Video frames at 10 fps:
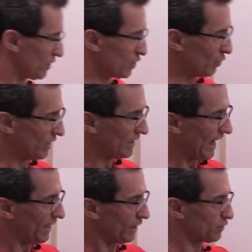You need
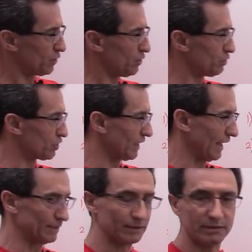another
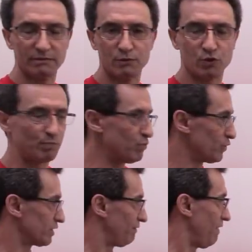nutrient to
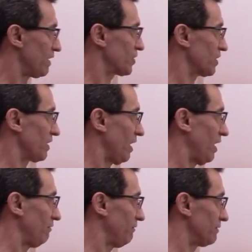boost the function
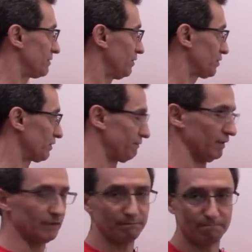of a
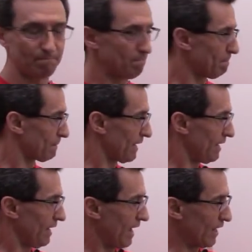neutrophil.
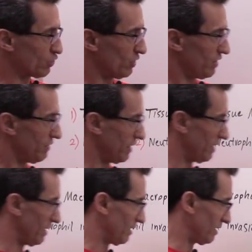Actually,
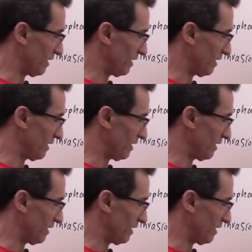the